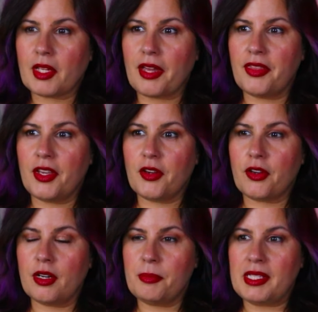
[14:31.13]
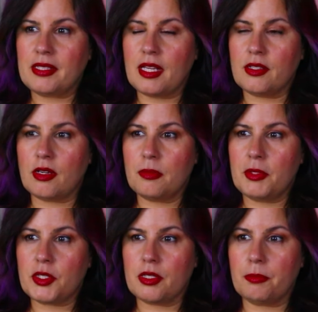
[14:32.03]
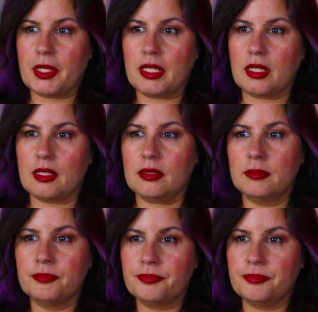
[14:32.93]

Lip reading: I think you're going to be sent on a mission, Pumpkin.